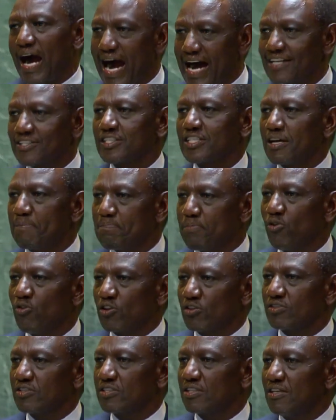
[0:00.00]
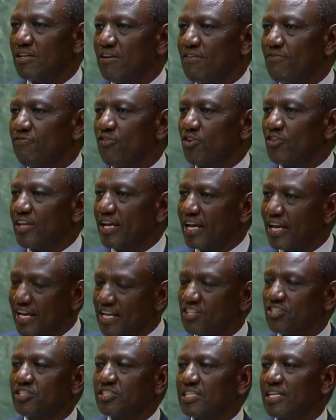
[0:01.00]
Our support for the
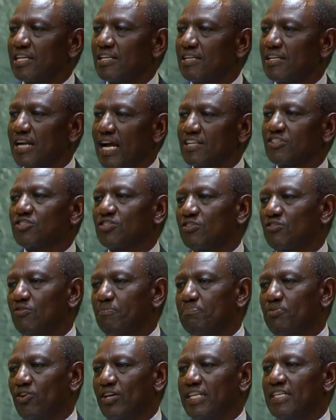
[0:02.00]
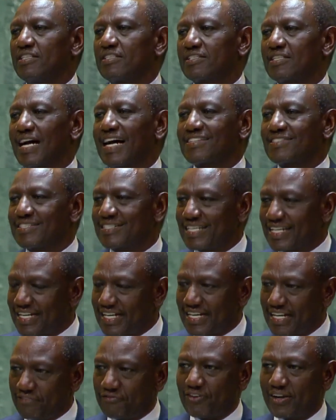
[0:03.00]
Haitian National Police has
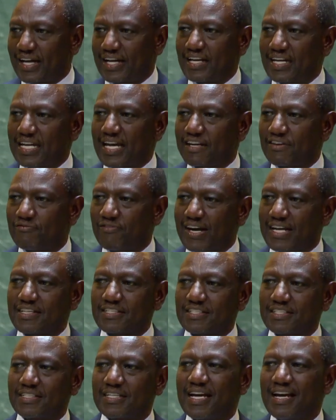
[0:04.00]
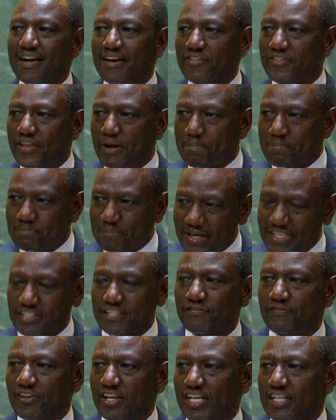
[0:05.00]
significantly advanced the
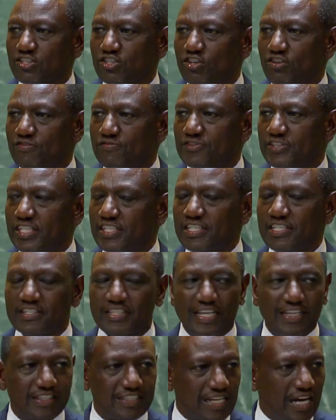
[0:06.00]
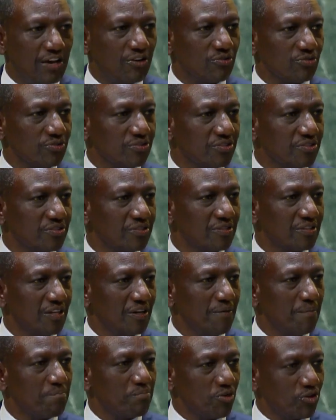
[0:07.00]
pacification of cities and towns,
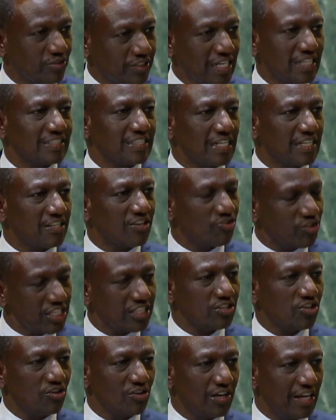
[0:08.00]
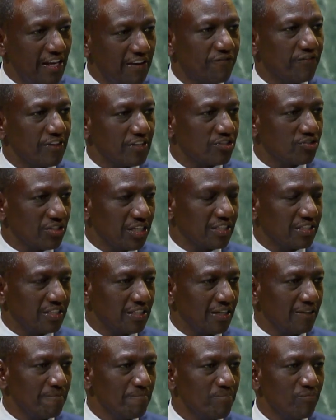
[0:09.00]
protected critical
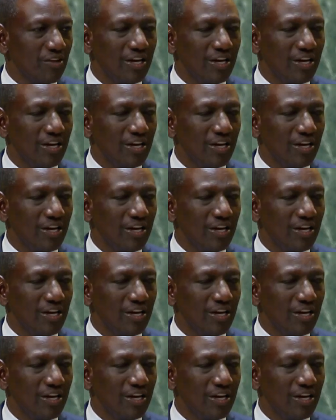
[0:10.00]
infrastructure,